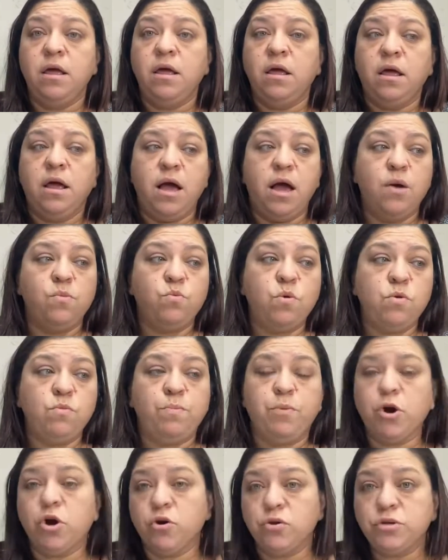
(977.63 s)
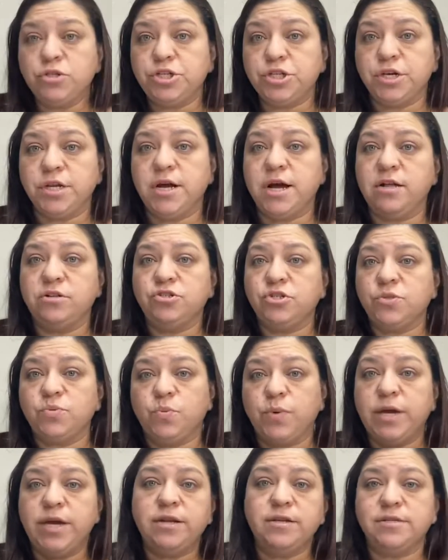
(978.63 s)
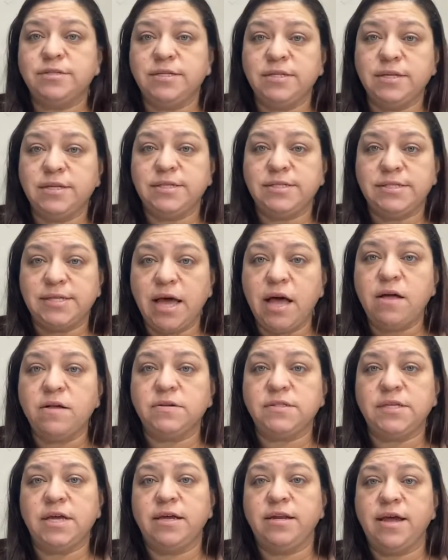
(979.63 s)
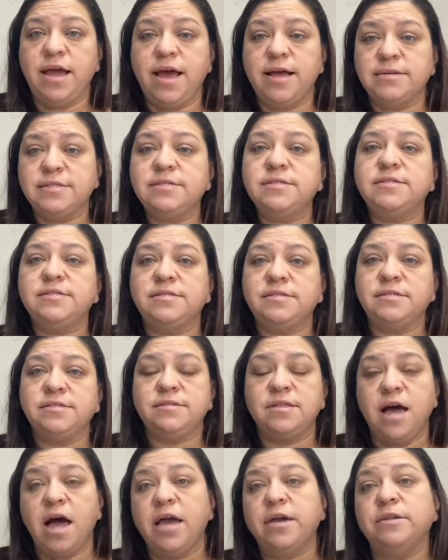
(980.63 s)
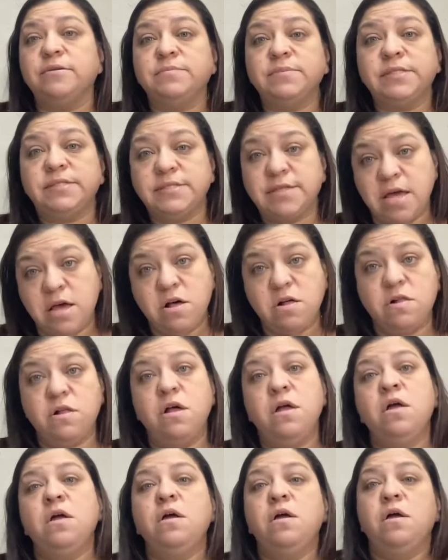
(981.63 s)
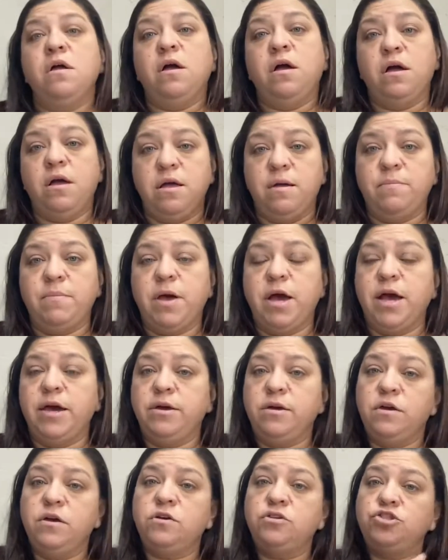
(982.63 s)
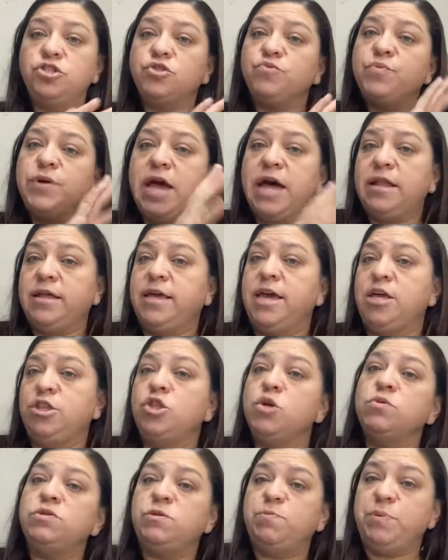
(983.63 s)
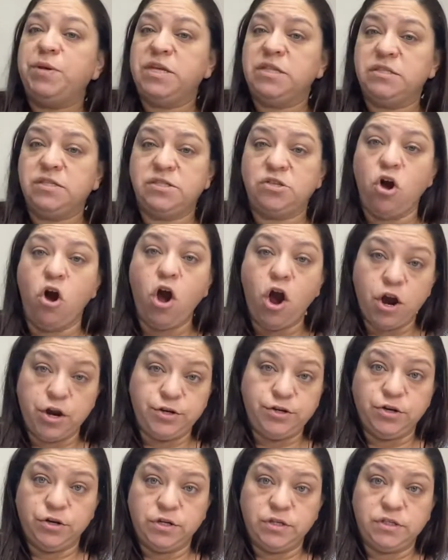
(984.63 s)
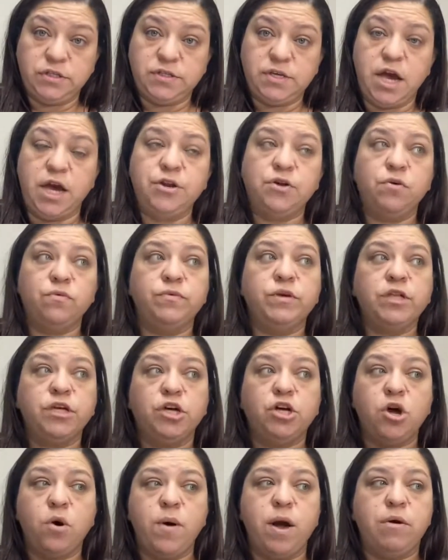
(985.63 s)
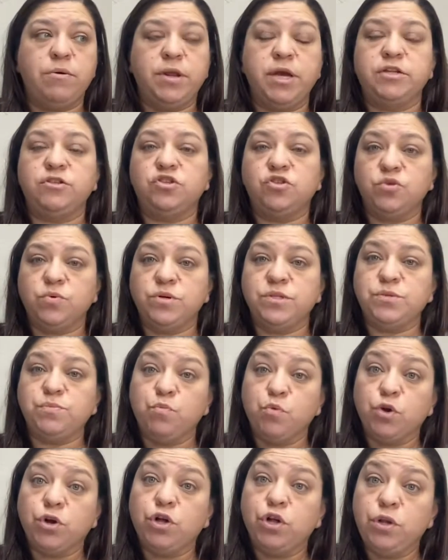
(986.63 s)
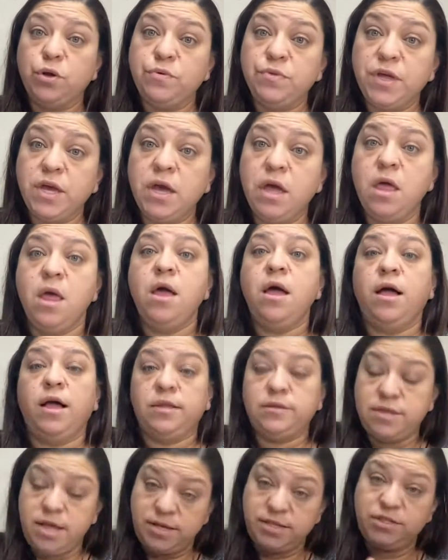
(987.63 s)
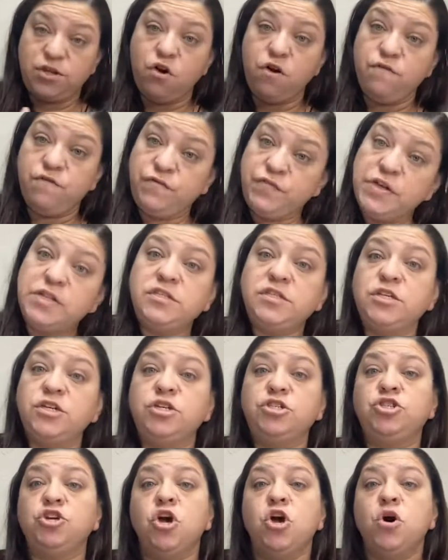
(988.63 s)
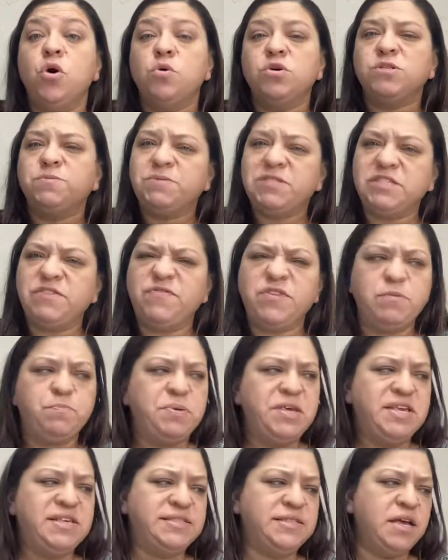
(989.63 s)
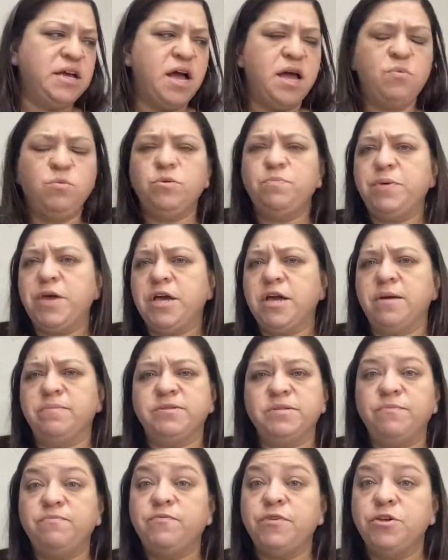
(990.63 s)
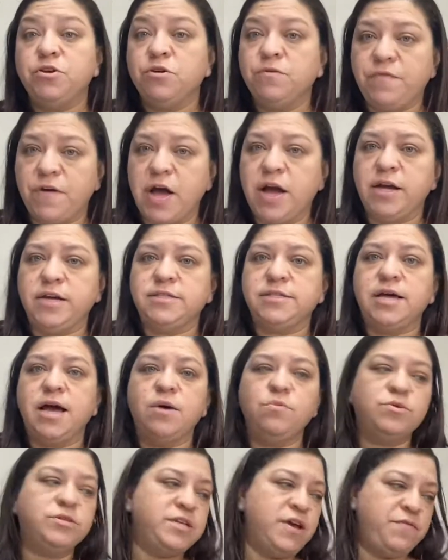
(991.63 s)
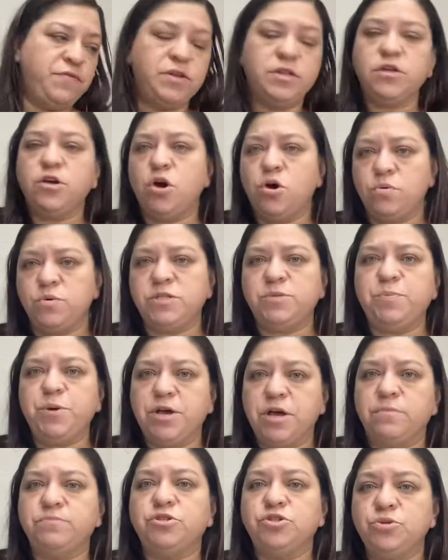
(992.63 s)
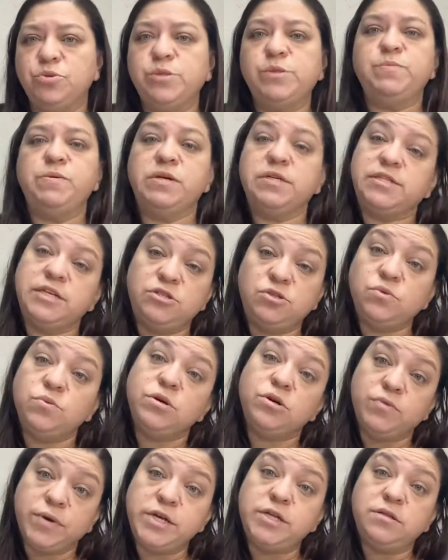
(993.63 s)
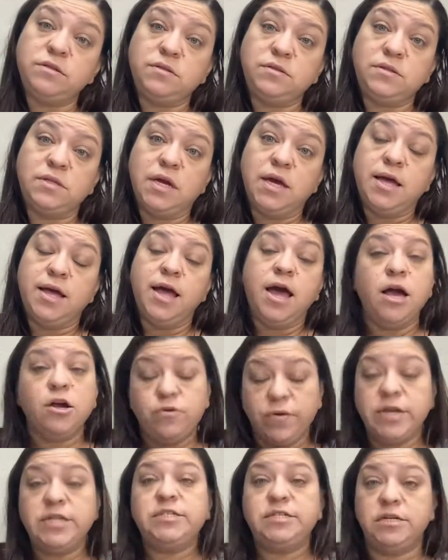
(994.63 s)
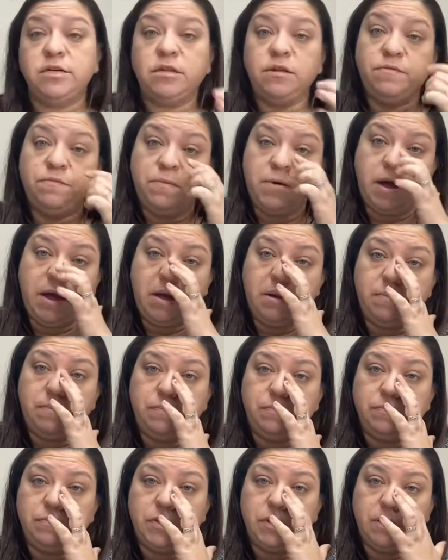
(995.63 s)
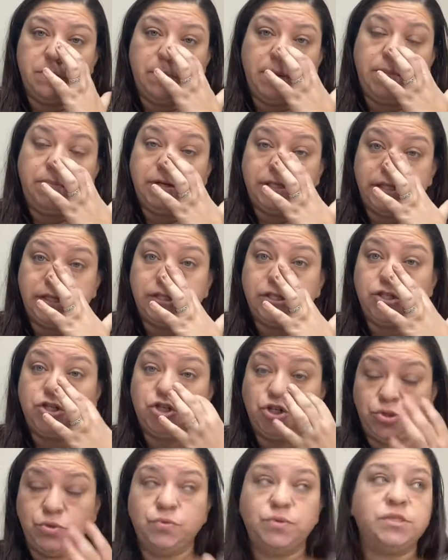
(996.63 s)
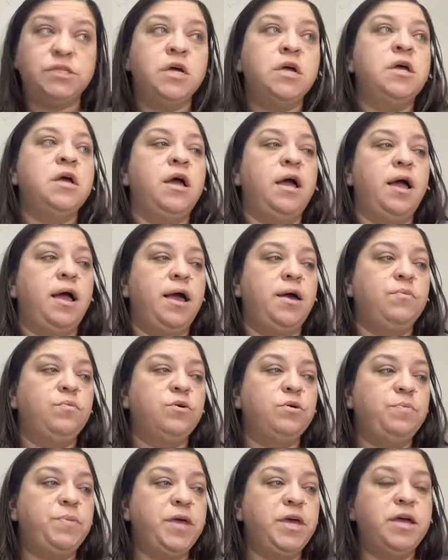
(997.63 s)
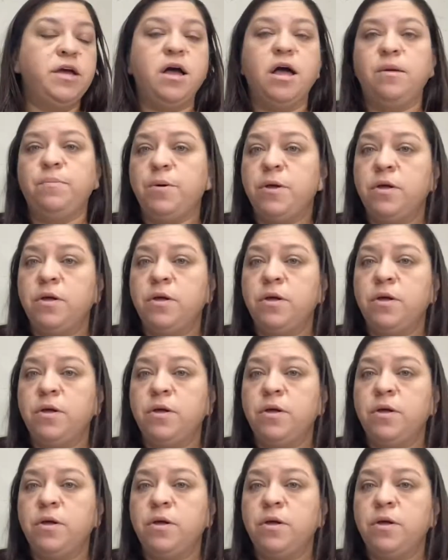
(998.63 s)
I won't purge it. I'll just wait until it sells. And as the items sell, I just reallocate those bins to hard goods. I don't really go out and source more clothing unless they are vintage or specific piece. Like I will pick up some Vineyard Vines. I will definitely always pick up shoes because I do a great deal of my business is shoes. I will pick up